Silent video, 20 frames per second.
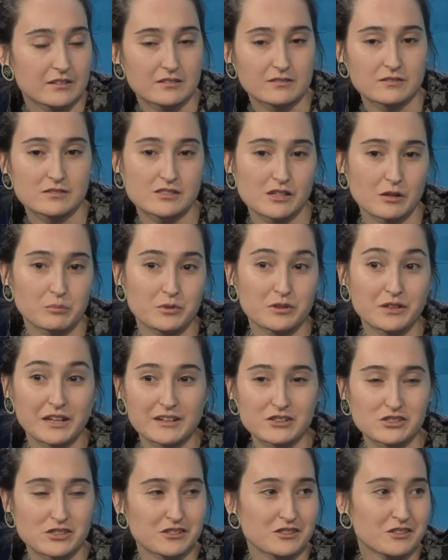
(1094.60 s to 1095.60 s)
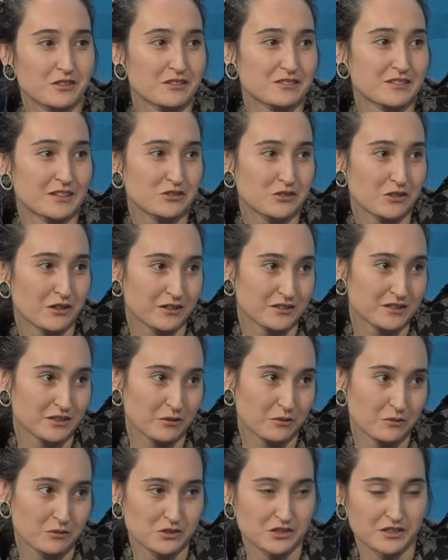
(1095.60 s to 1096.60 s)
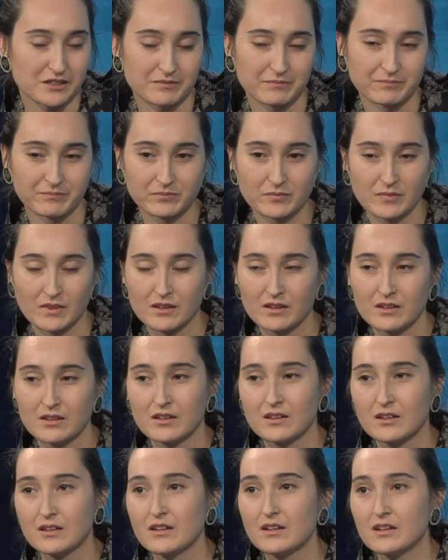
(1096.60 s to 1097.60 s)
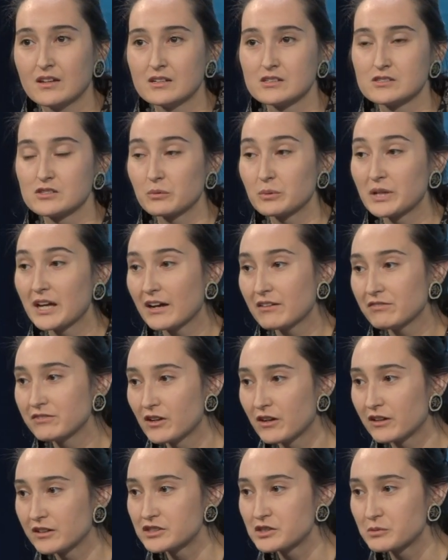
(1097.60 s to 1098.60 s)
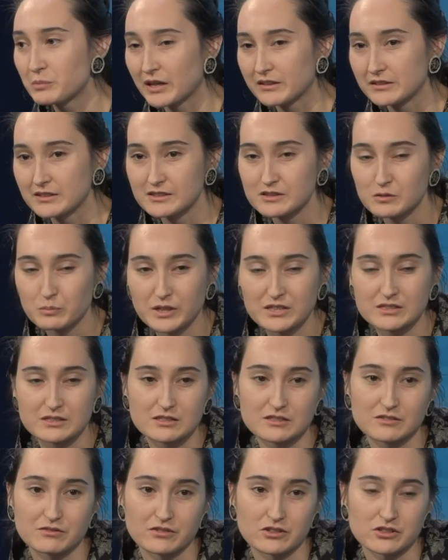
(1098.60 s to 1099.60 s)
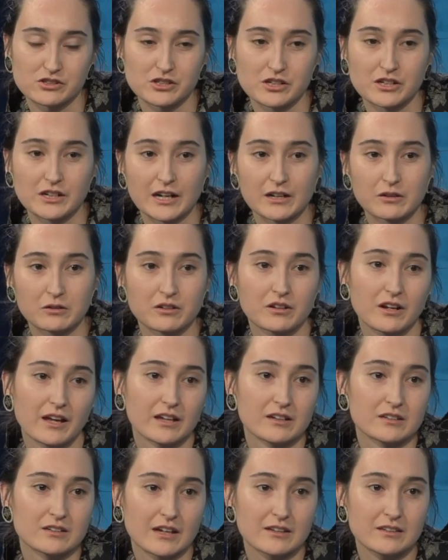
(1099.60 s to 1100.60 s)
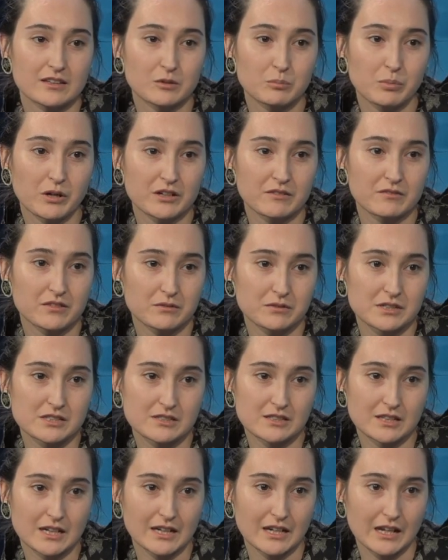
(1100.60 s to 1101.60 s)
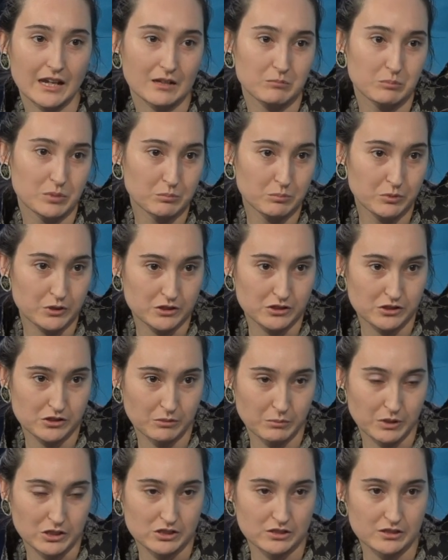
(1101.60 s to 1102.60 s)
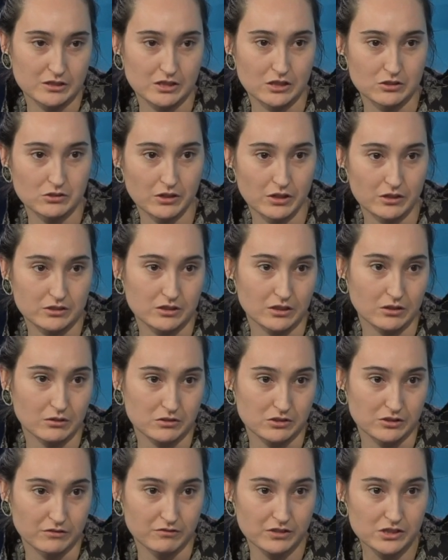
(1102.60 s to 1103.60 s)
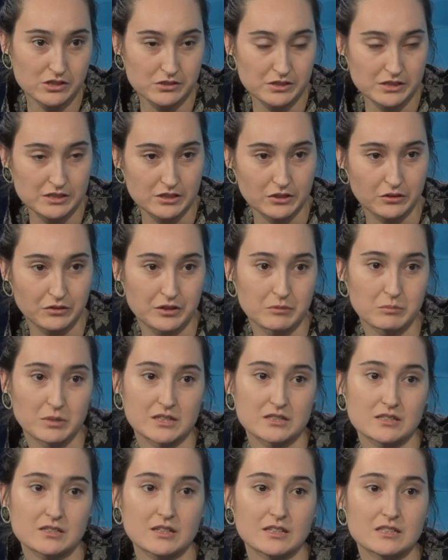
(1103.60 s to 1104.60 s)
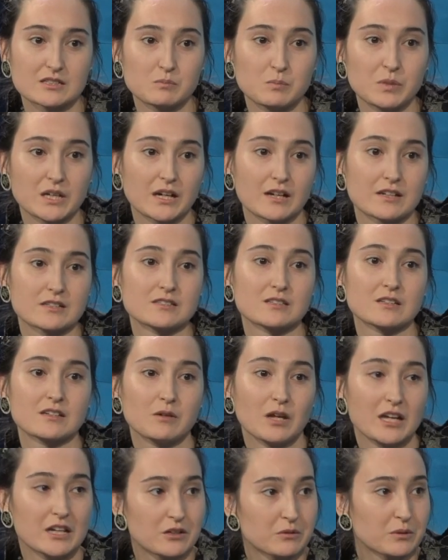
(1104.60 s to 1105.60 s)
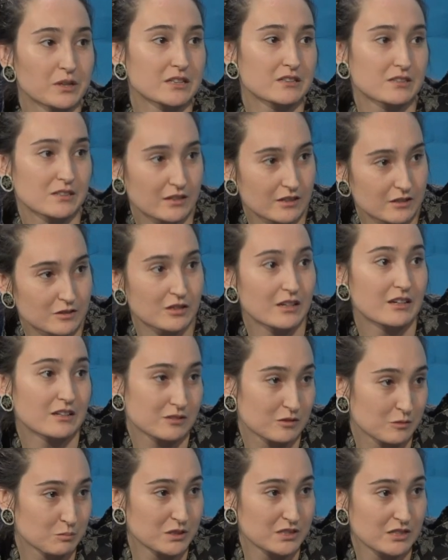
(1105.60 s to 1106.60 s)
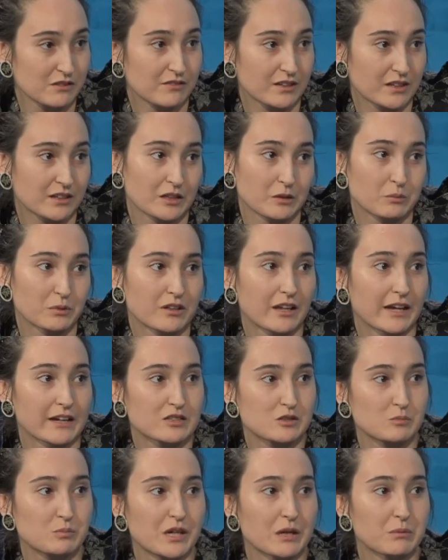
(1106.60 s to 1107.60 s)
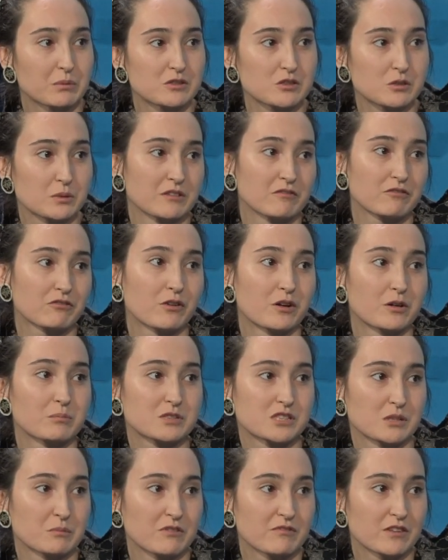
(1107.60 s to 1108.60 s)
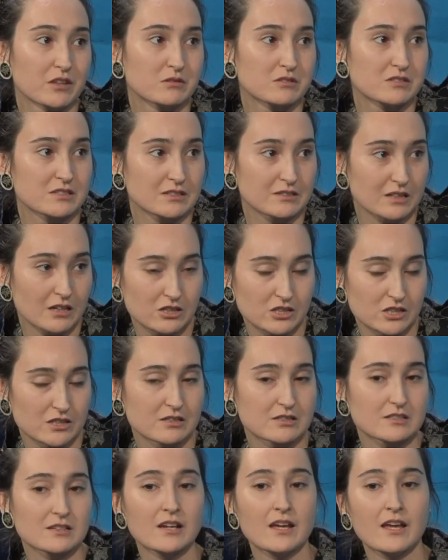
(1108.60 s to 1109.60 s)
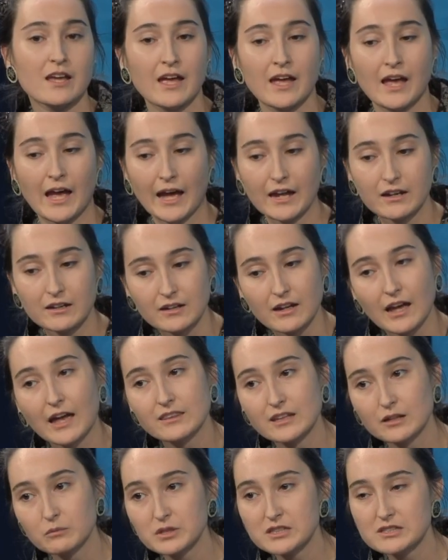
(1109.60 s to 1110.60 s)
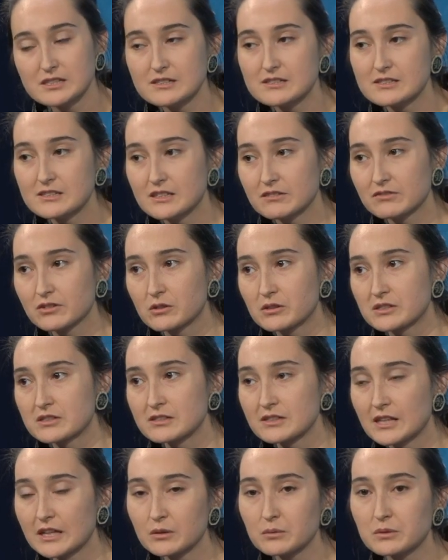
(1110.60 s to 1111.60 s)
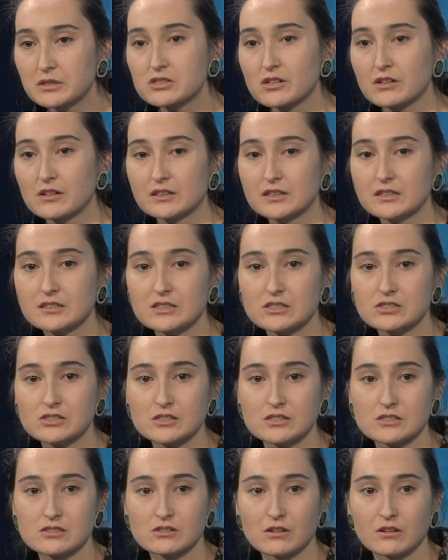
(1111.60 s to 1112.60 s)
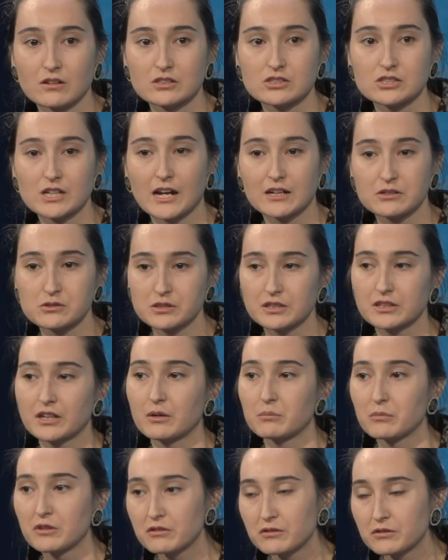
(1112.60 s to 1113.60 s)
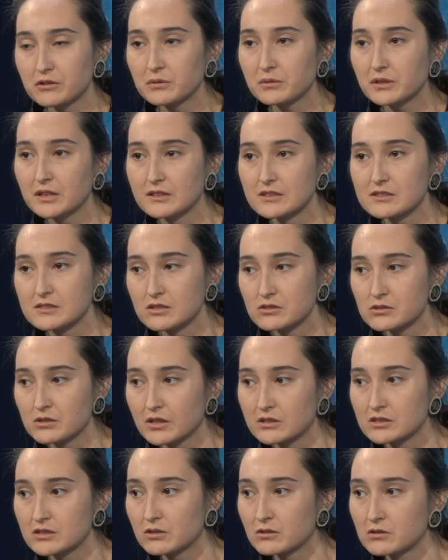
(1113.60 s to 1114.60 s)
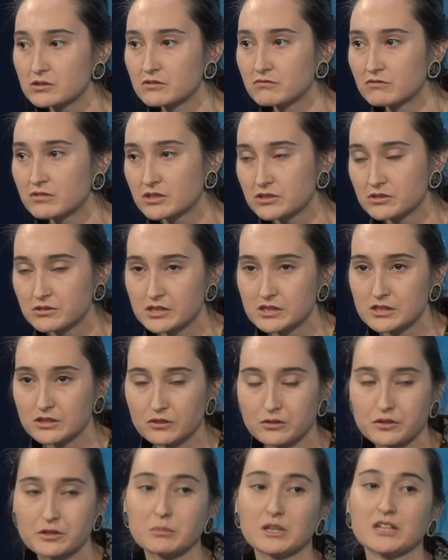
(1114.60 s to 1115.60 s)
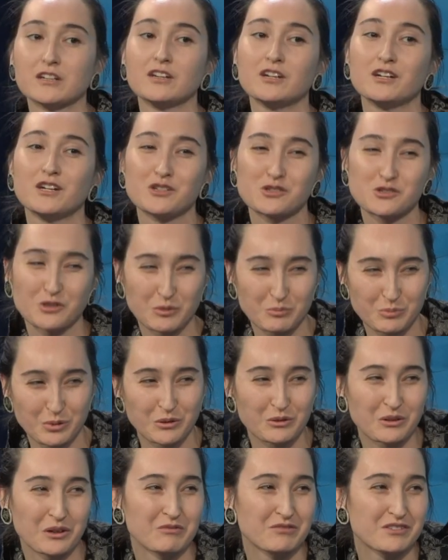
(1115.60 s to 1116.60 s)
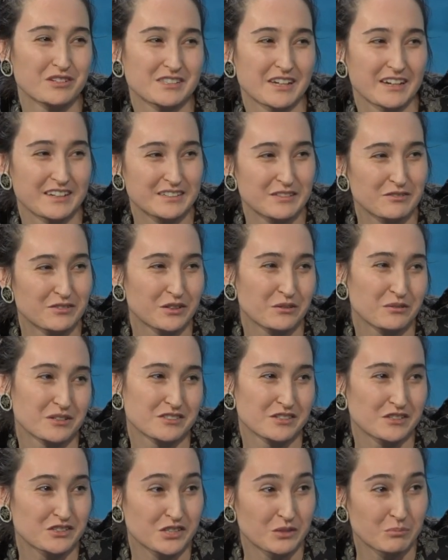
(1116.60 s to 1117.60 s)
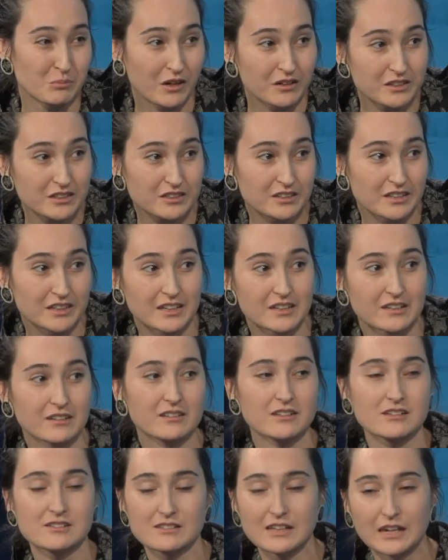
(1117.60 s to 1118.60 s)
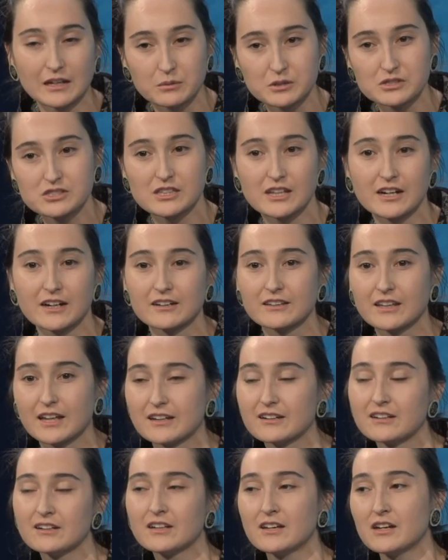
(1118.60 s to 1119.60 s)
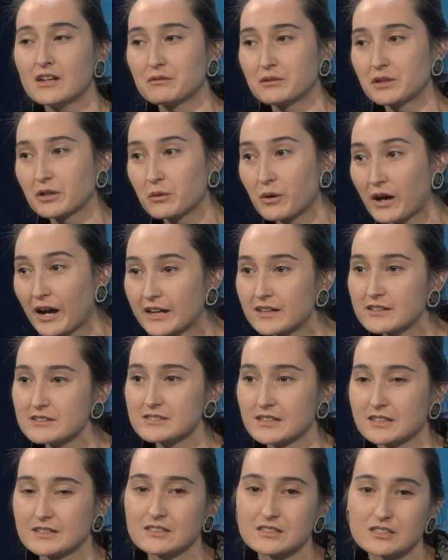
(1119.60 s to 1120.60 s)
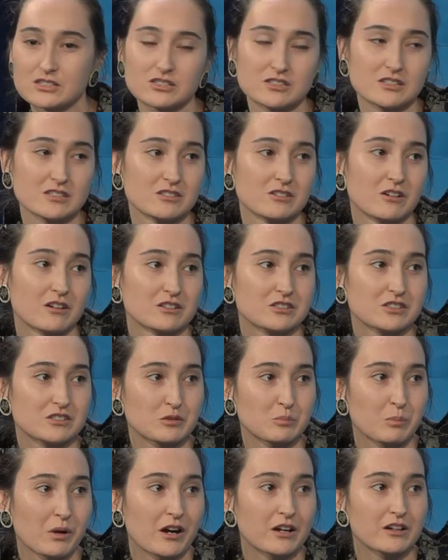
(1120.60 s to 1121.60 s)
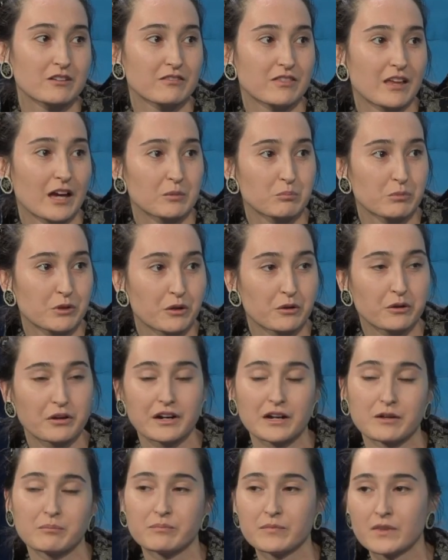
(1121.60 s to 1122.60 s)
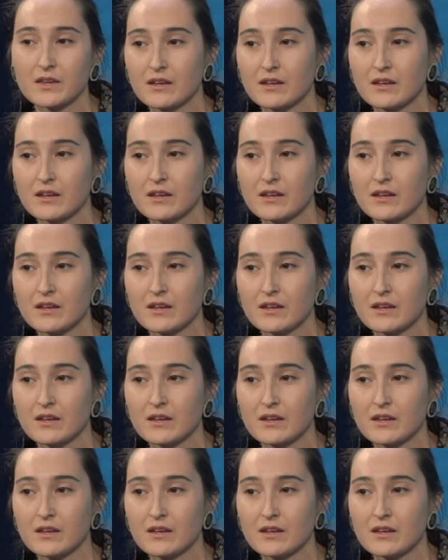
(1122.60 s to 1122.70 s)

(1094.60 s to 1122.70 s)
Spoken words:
some relation to the Central Arctic Ocean. So we have knowledge about these spaces for sure, and I think part of the reason that it had been pushed so much in the Central Arctic Ocean Fisheries Agreement is because Inuit specifically would like to be able to inform some of those discussions. And then we did see, of course, language on indigenous knowledge actually come through in the Central Arctic Ocean Fisheries Agreement Joint Program for Scientific Research and Monitoring. There's language there that requires that indigenous knowledge is a part of that program.